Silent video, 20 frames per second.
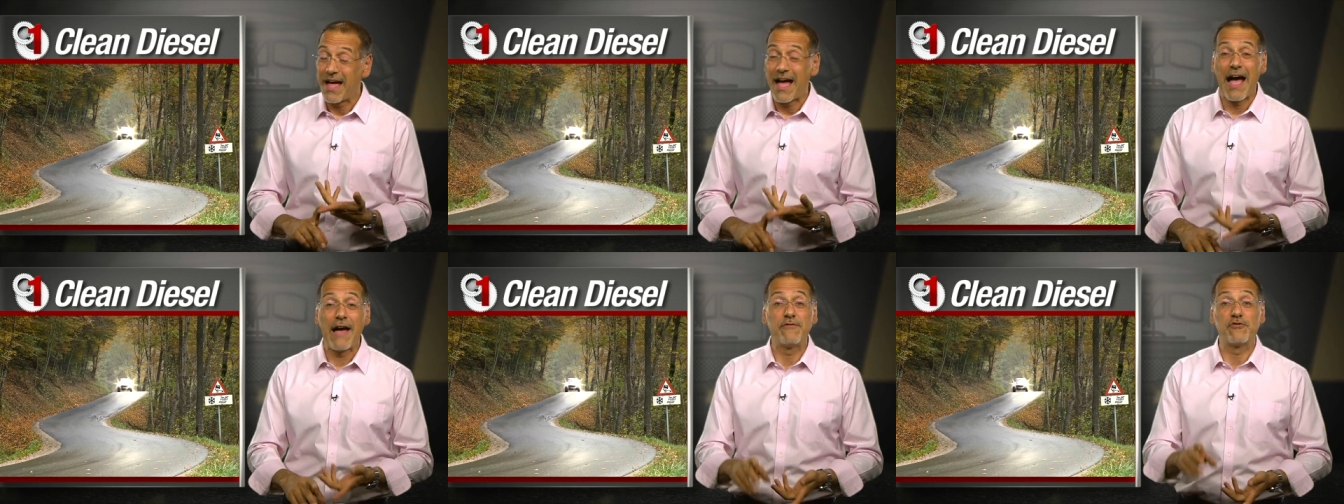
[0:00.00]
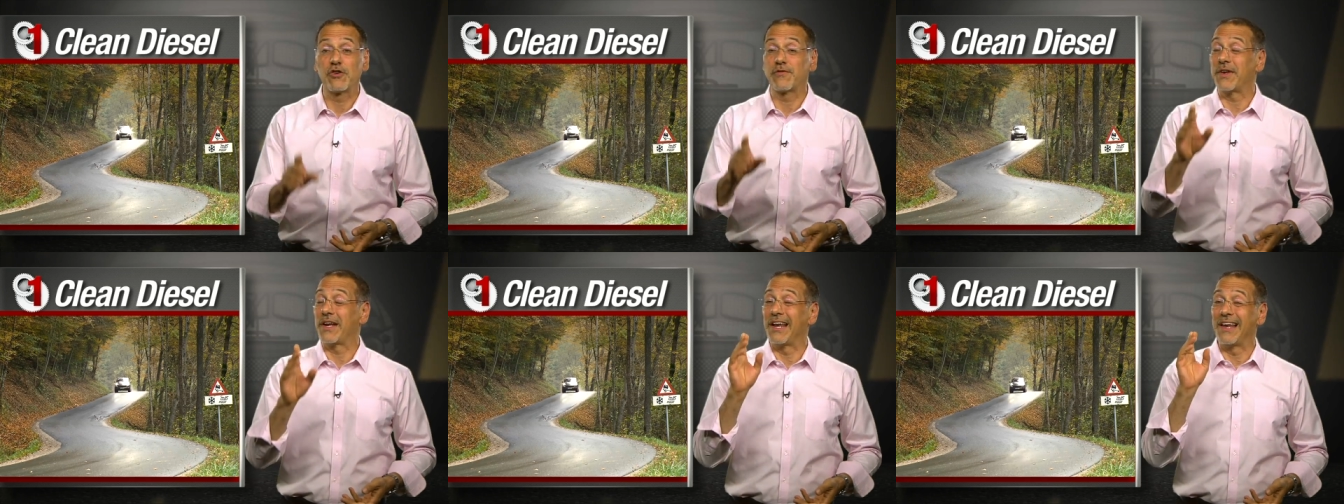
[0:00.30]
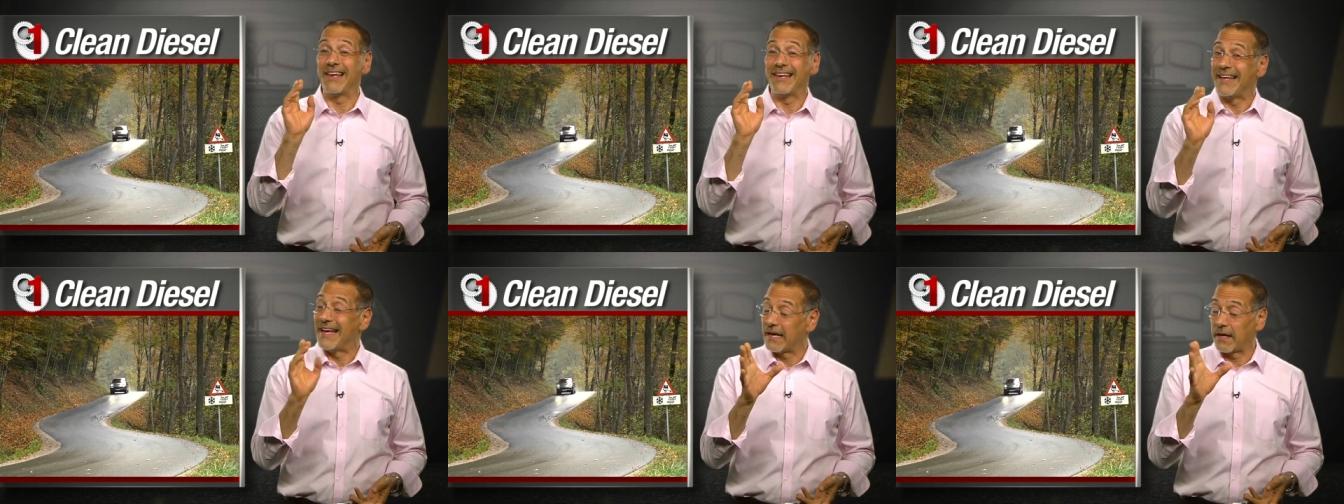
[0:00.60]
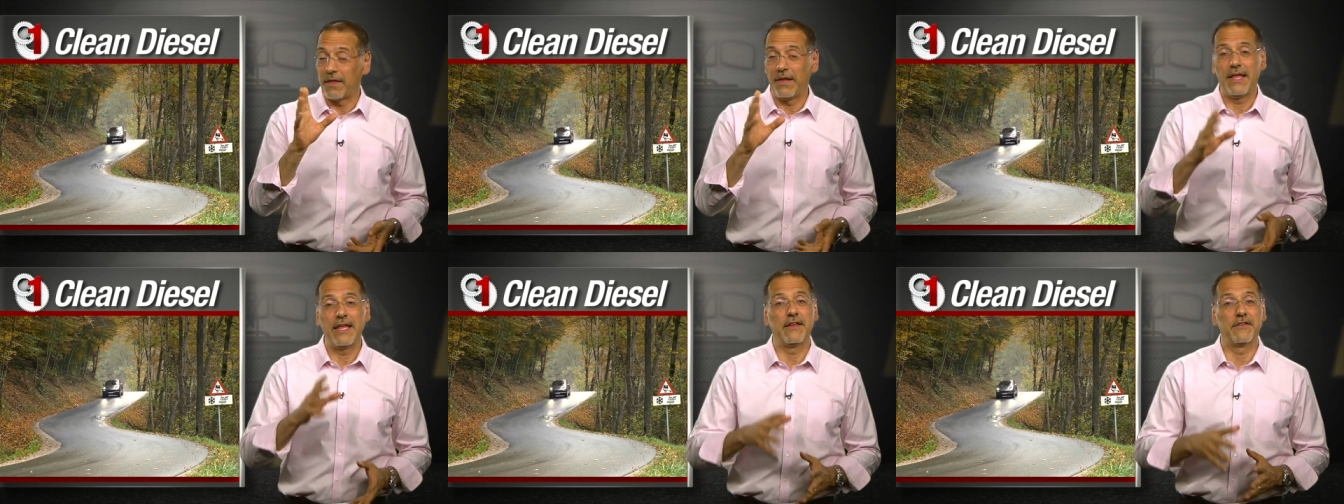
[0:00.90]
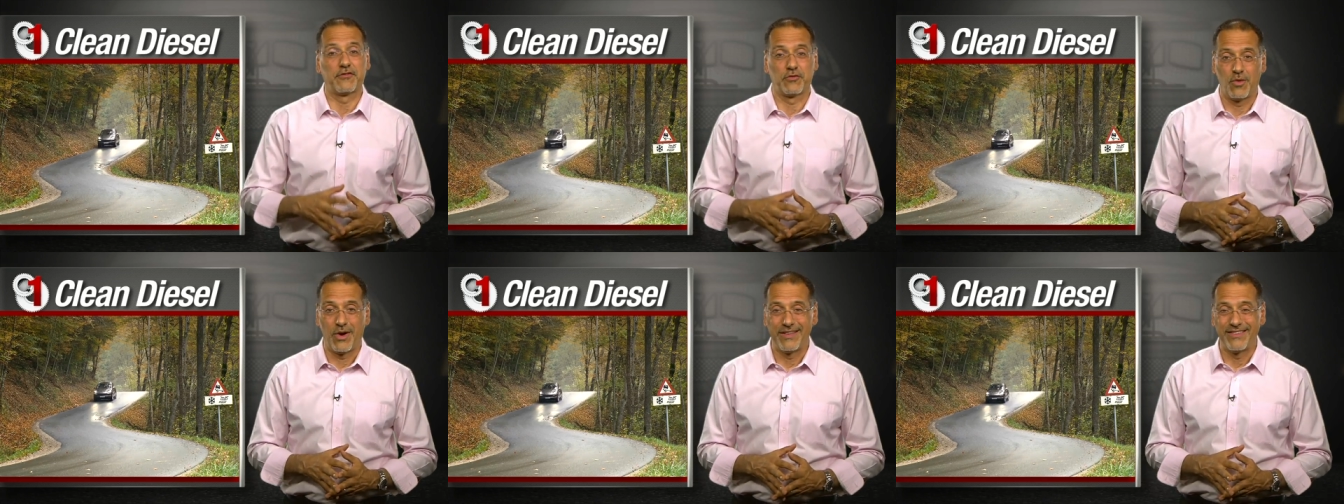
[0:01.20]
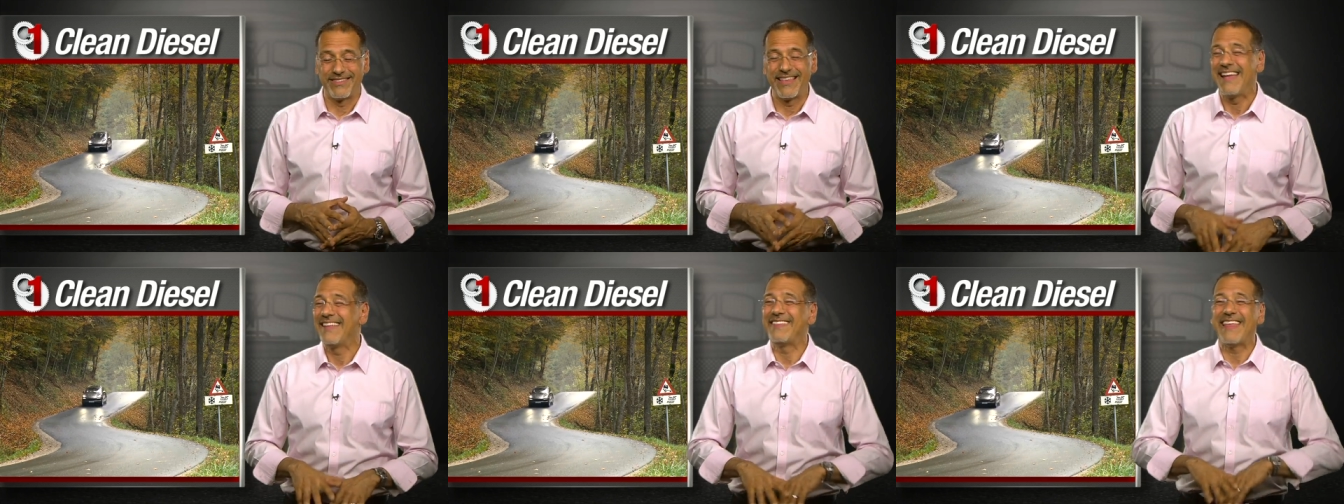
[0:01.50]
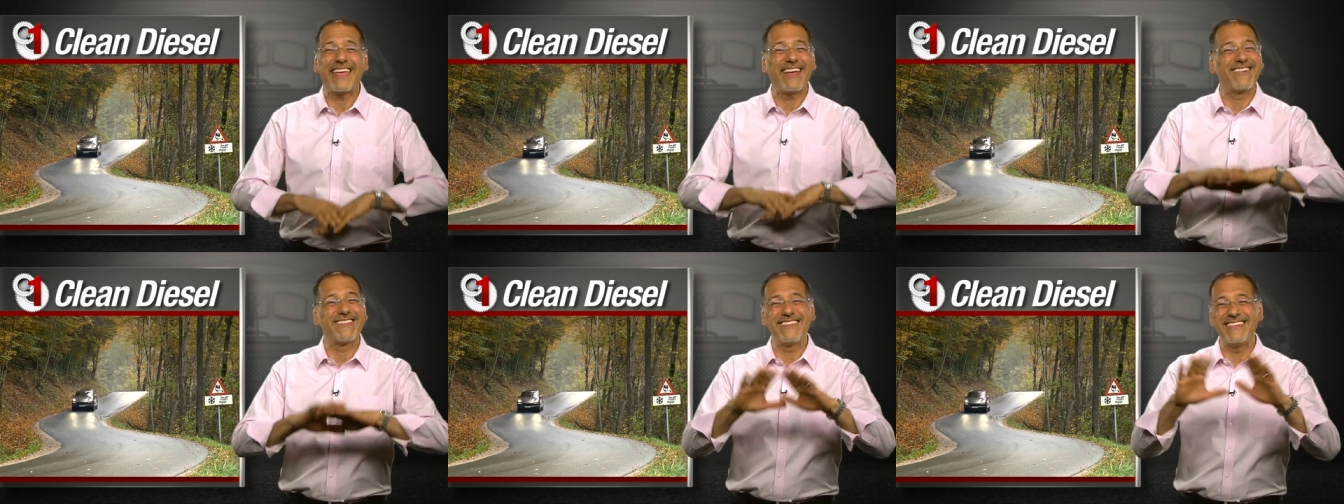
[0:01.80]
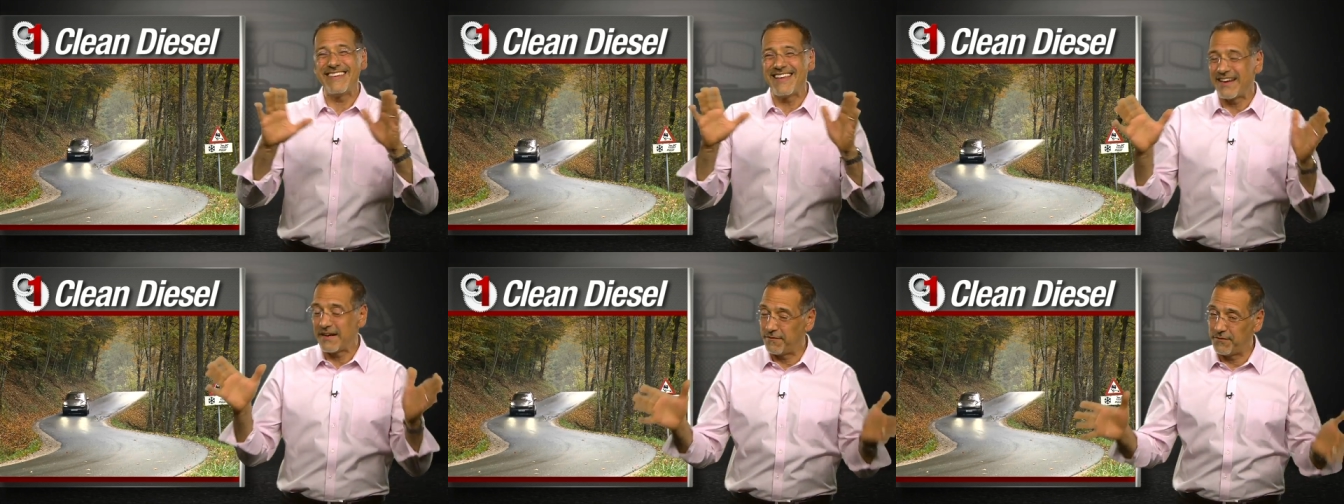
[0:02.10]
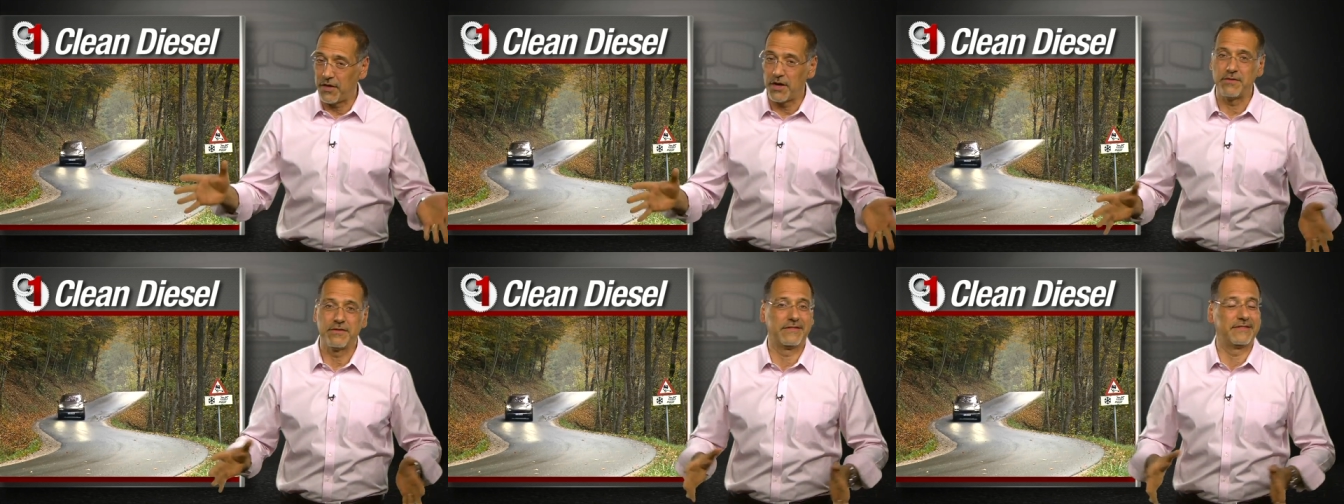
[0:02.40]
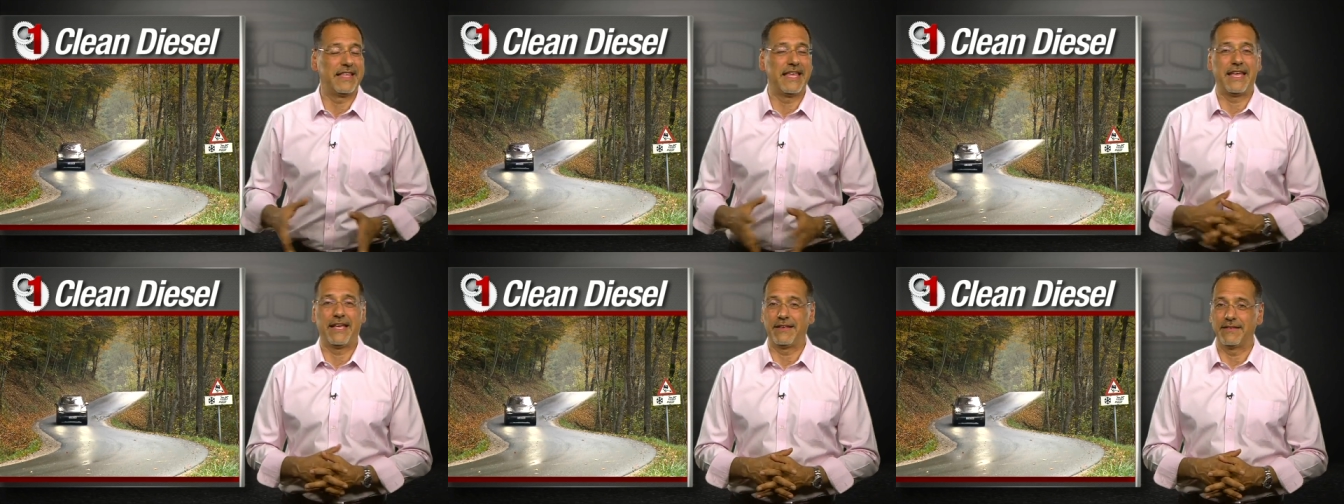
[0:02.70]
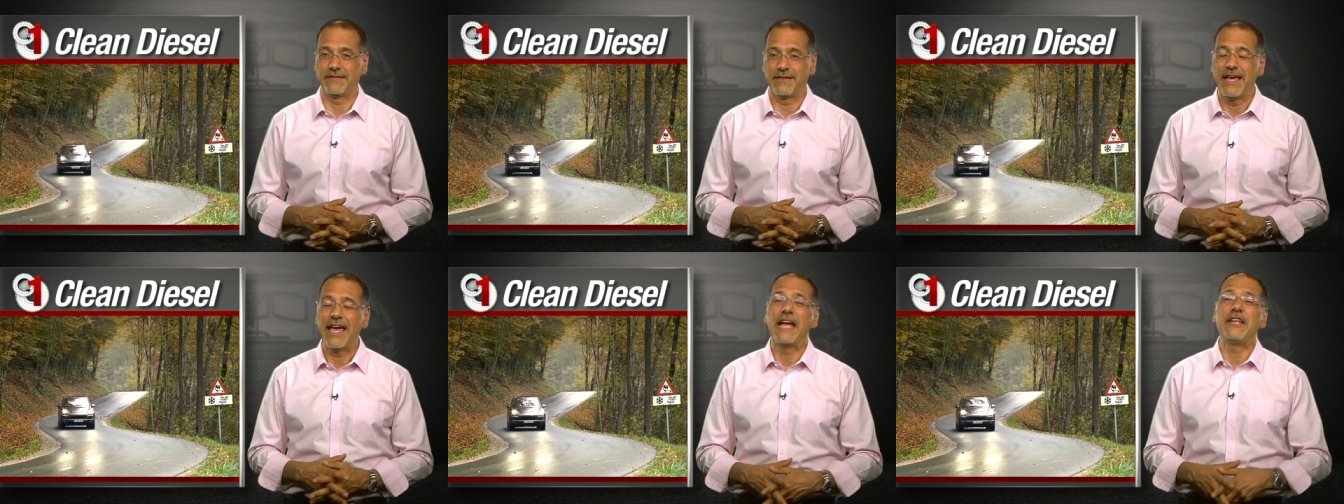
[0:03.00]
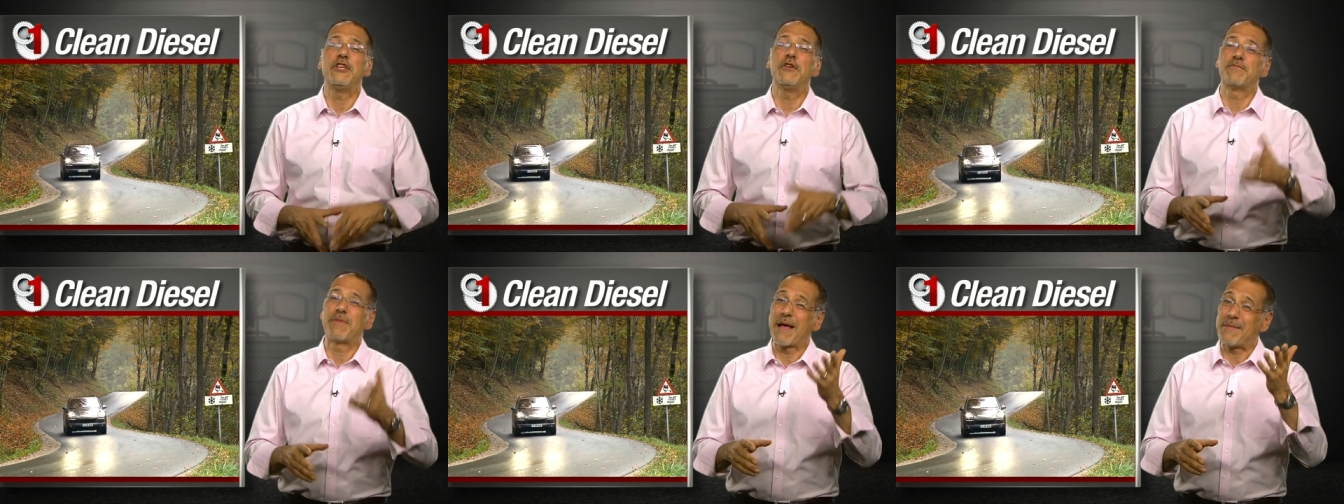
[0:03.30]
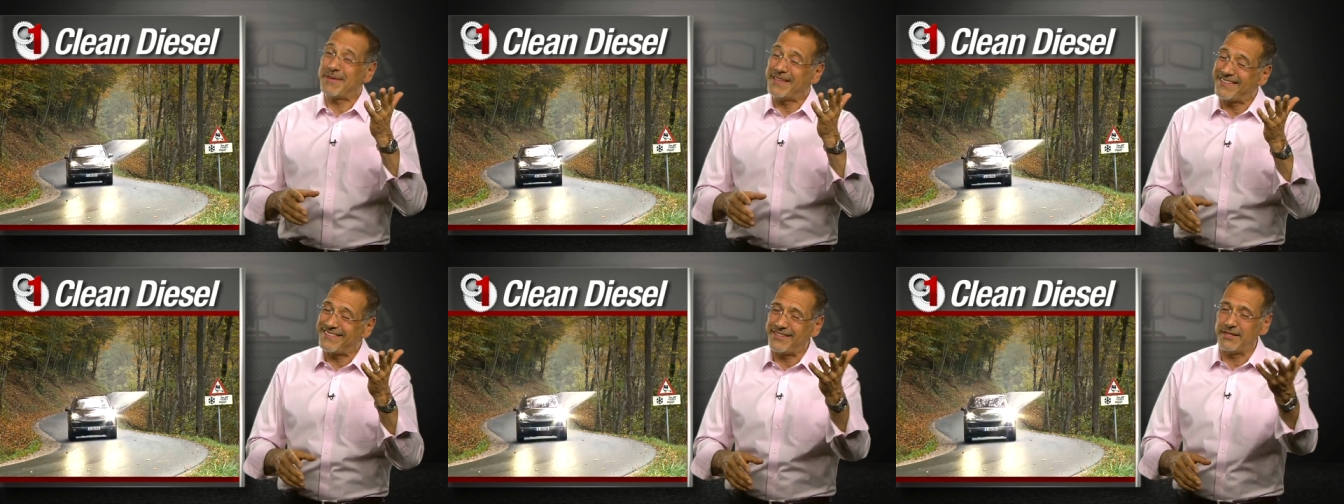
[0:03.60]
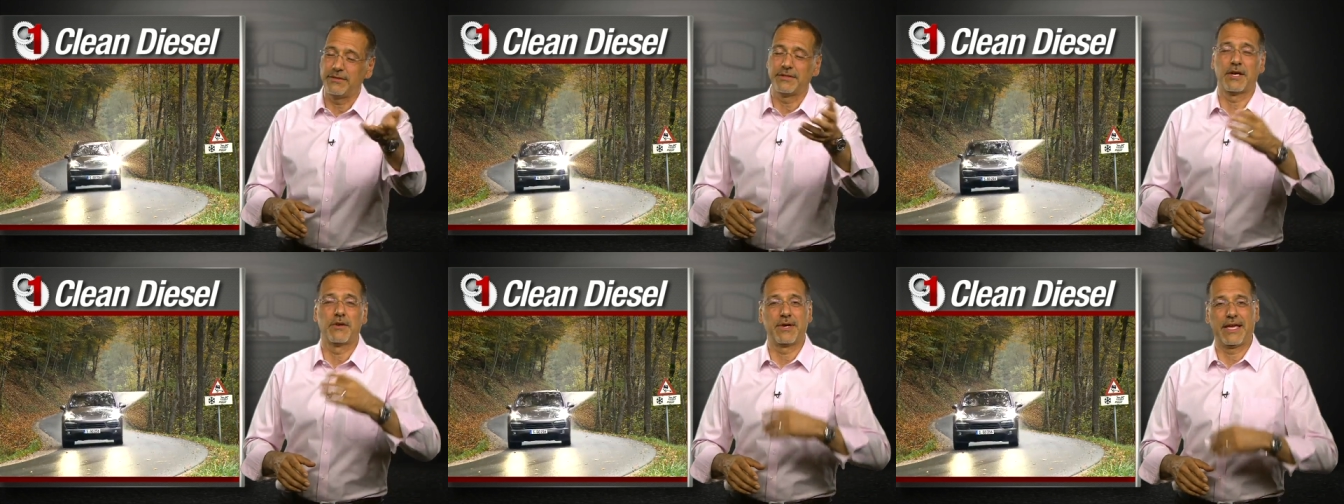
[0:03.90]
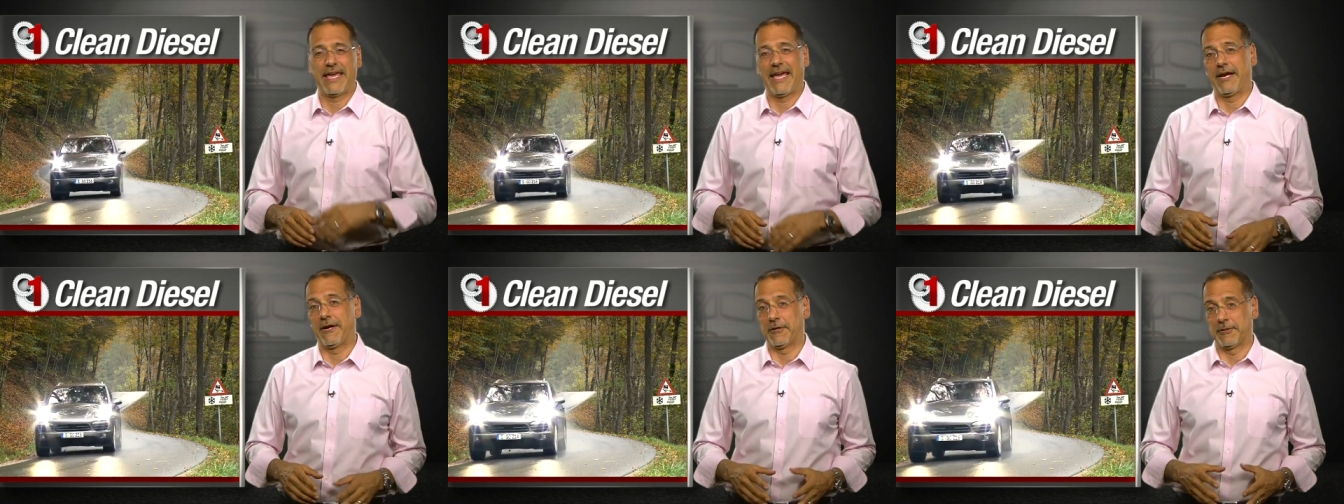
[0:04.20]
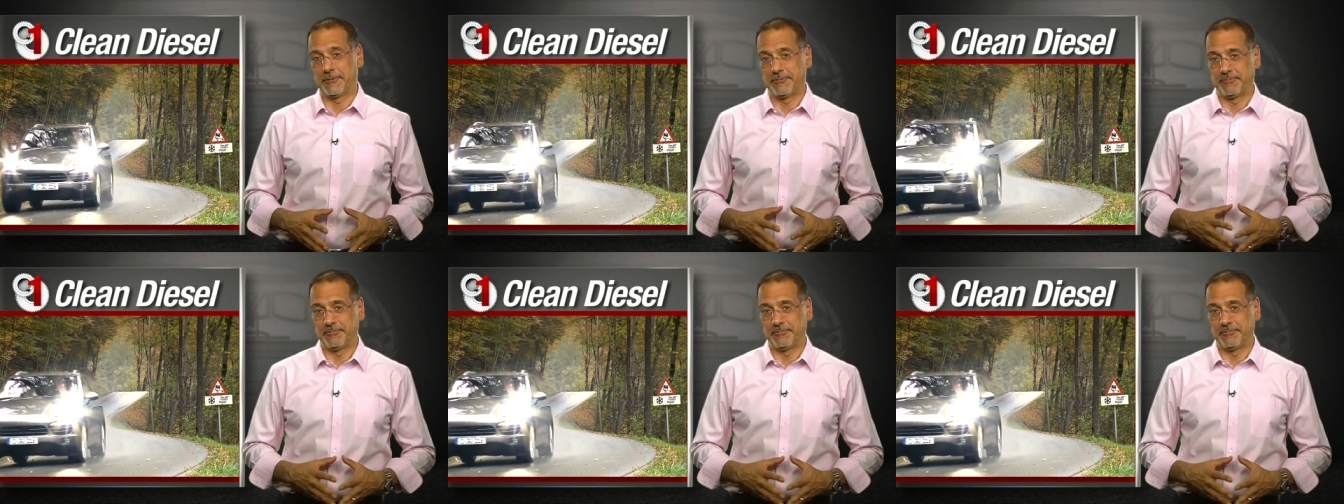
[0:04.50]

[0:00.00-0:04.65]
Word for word: I've driven a lot of the latest ones. They are none of those things, and you probably still don't care.